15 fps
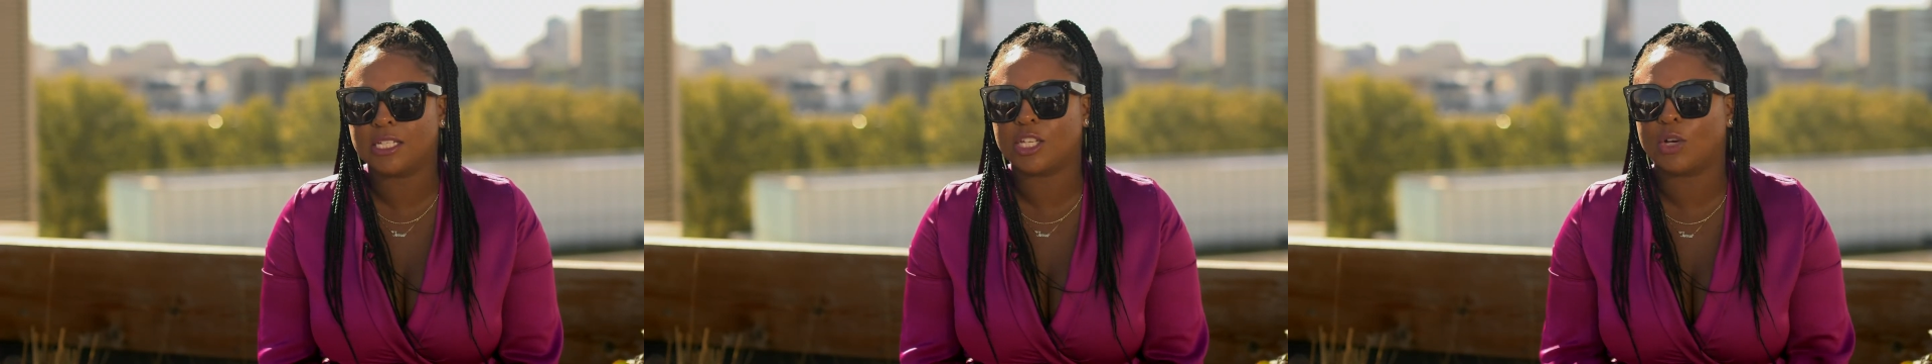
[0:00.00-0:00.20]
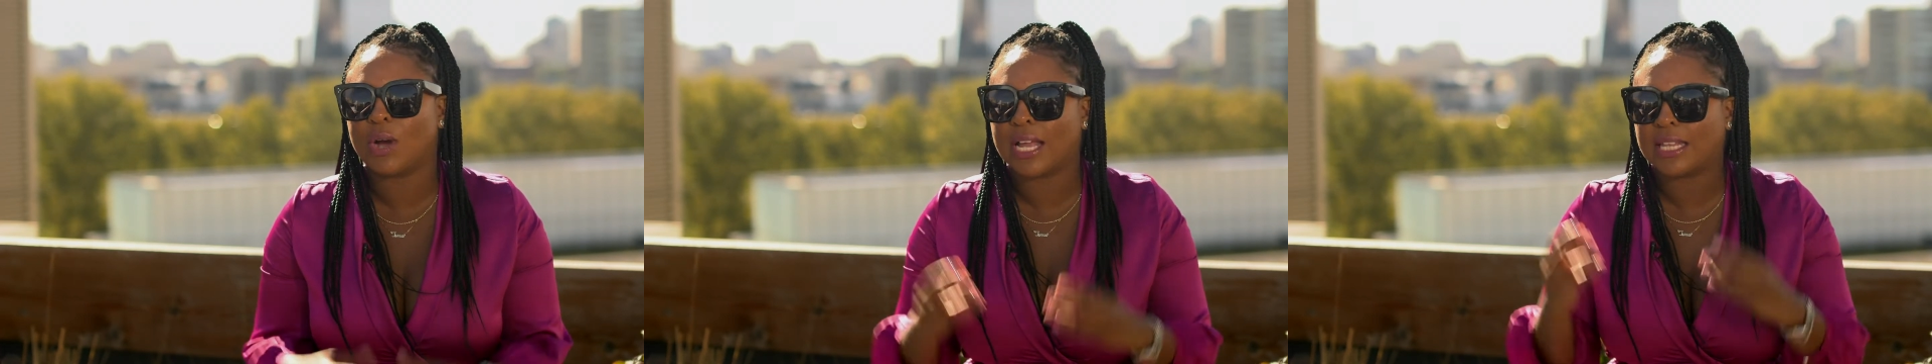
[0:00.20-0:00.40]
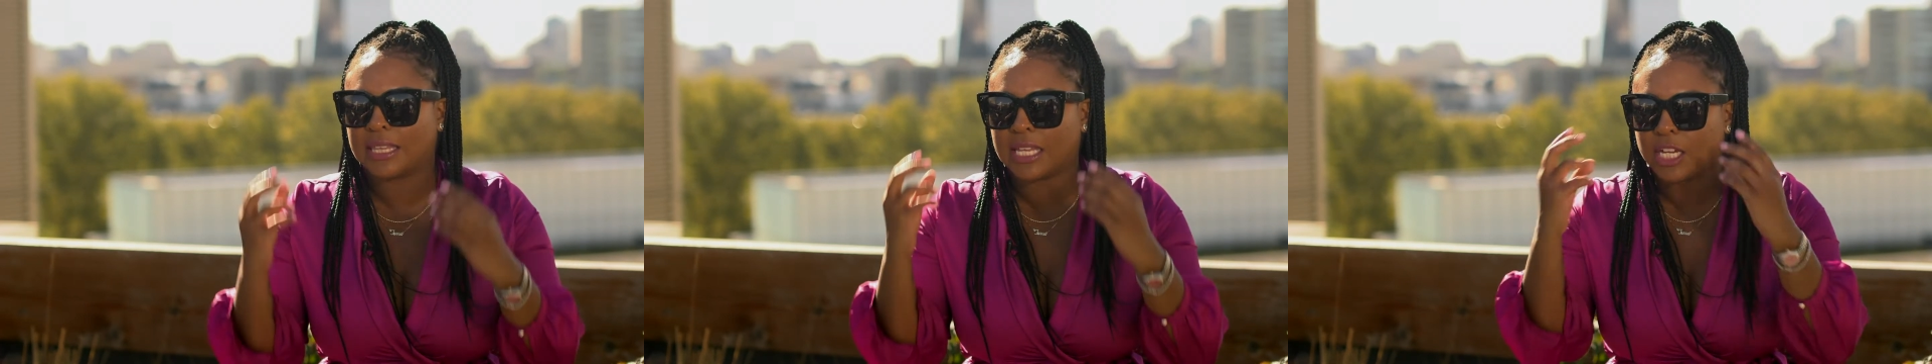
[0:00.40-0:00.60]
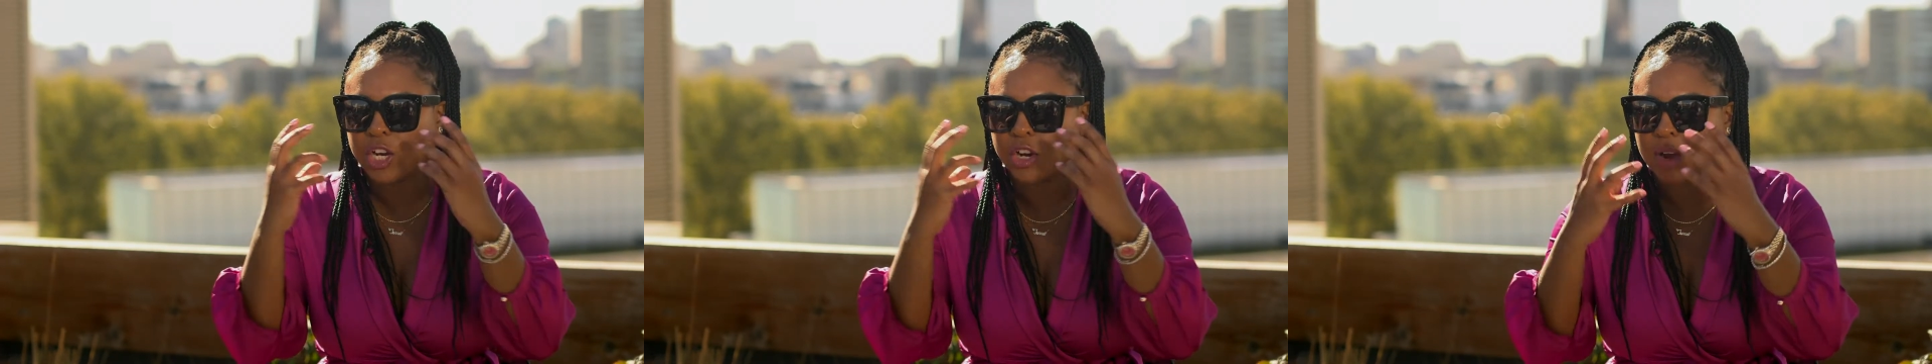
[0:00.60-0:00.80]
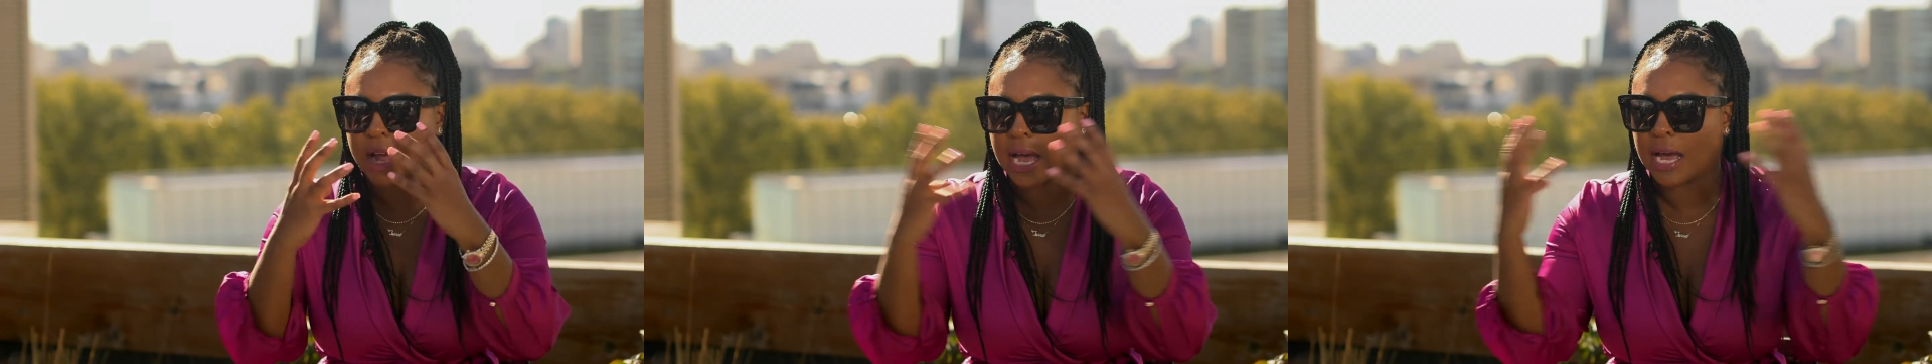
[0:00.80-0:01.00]
So I think
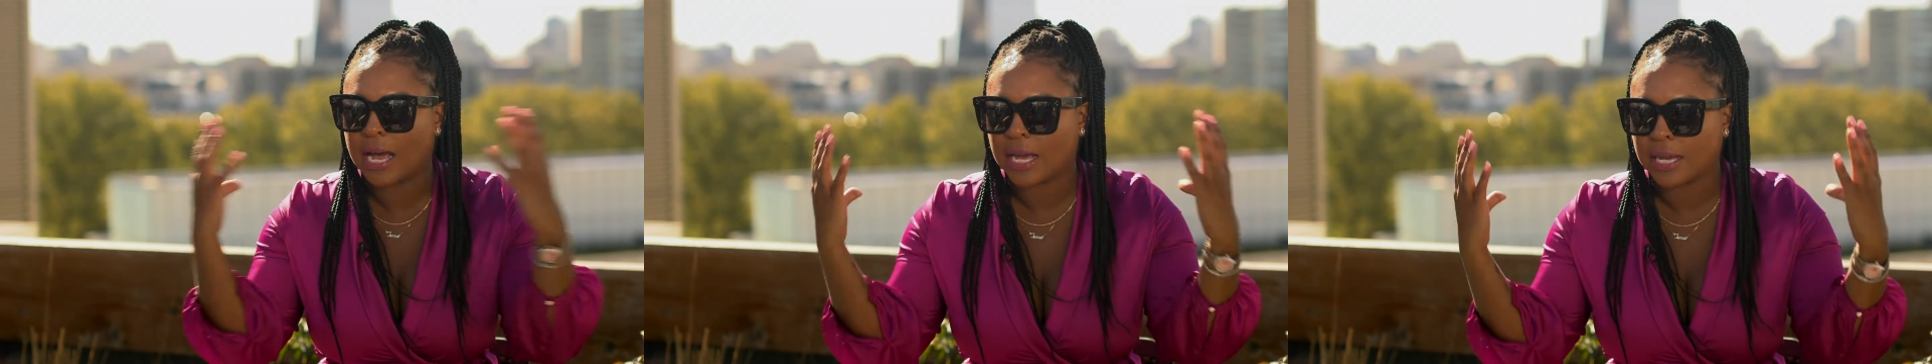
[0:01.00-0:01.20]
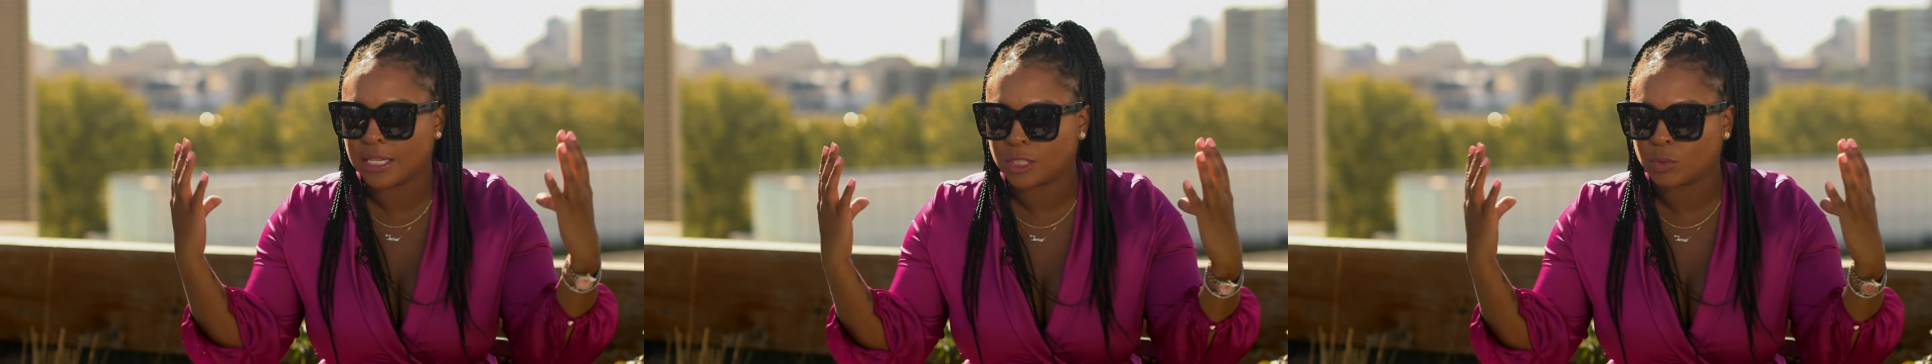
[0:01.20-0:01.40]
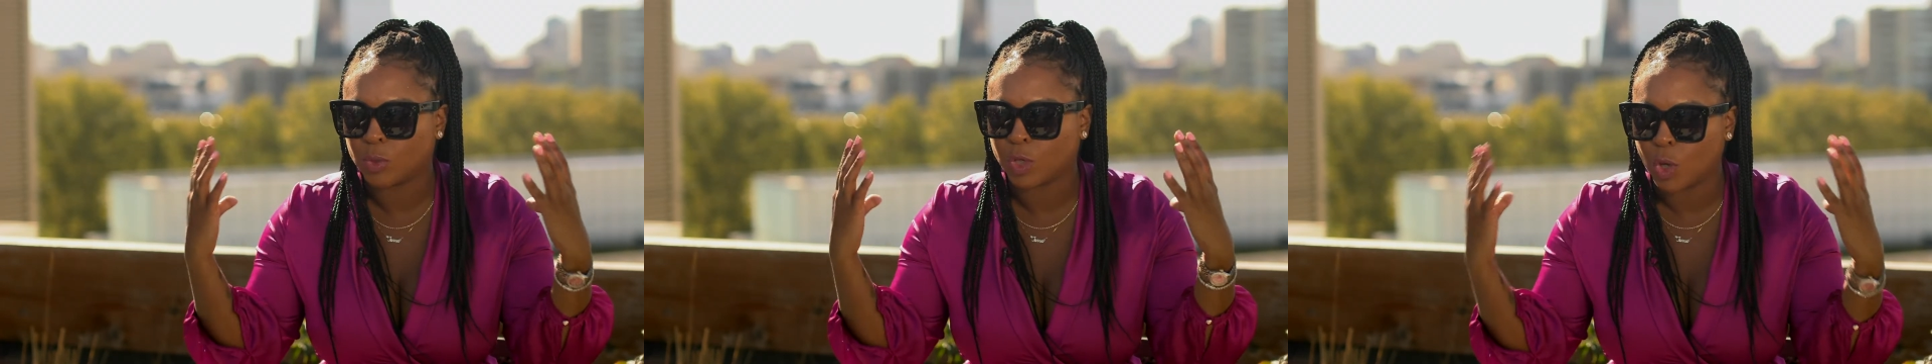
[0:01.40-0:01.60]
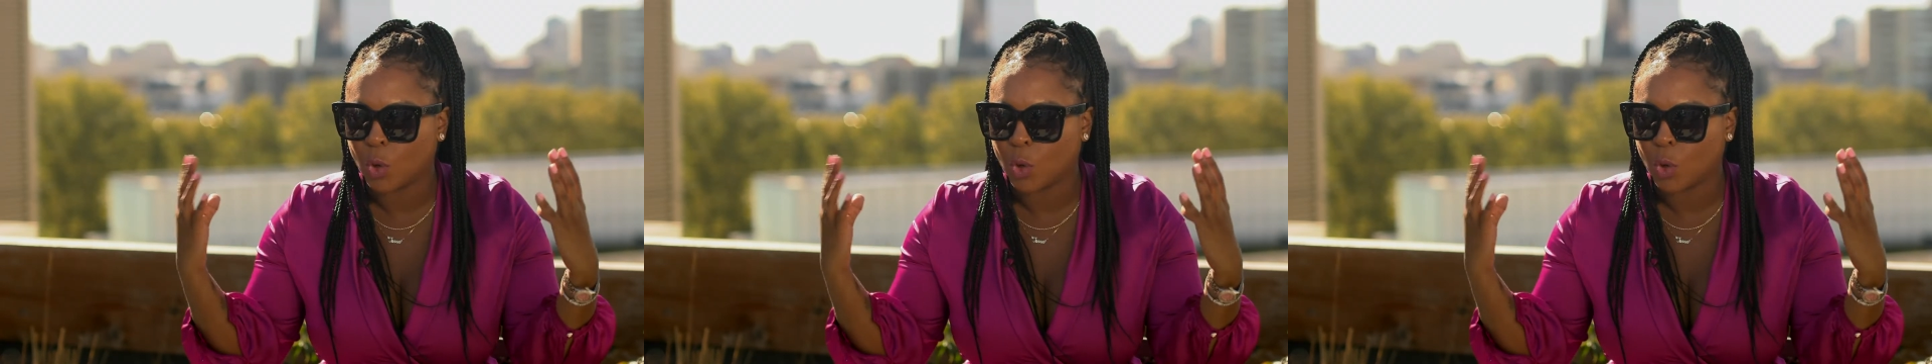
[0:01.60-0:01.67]
her eyes were